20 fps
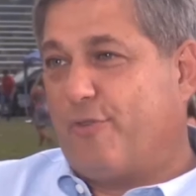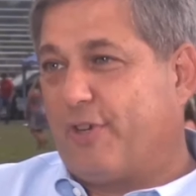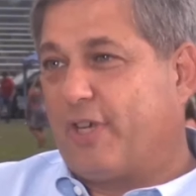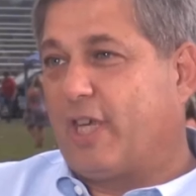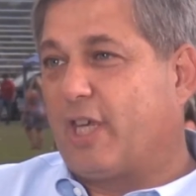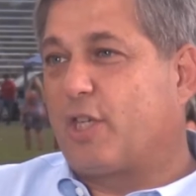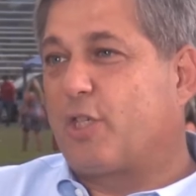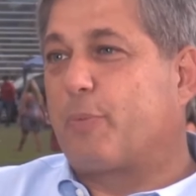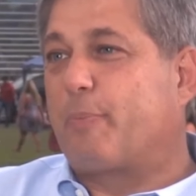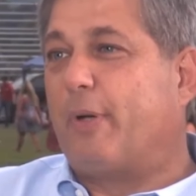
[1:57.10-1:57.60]

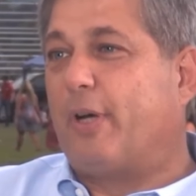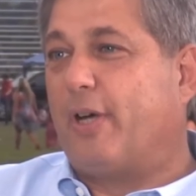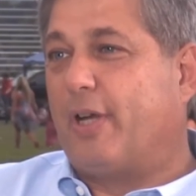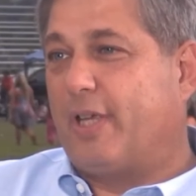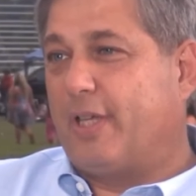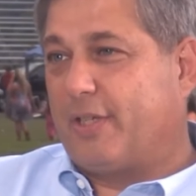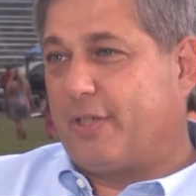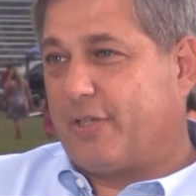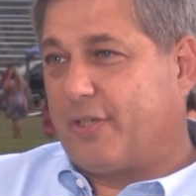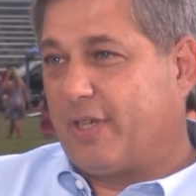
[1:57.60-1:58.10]
moving
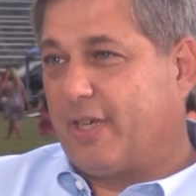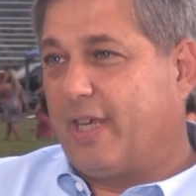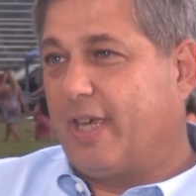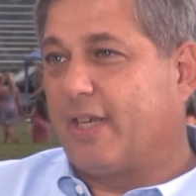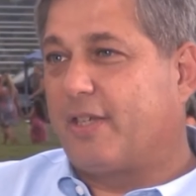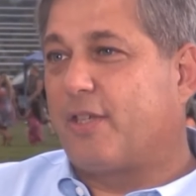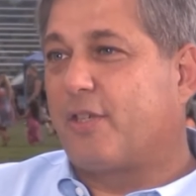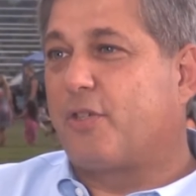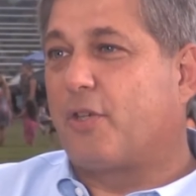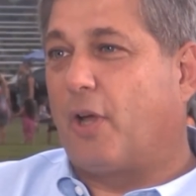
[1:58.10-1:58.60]
experience to
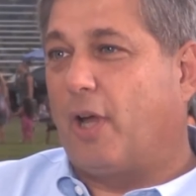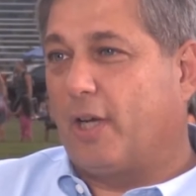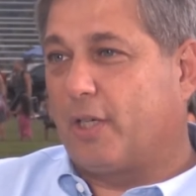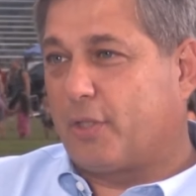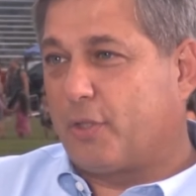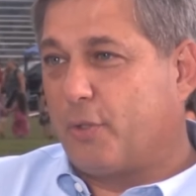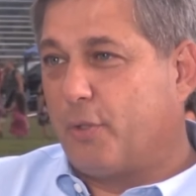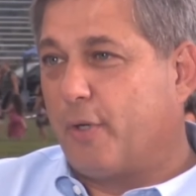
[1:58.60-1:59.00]
get to talk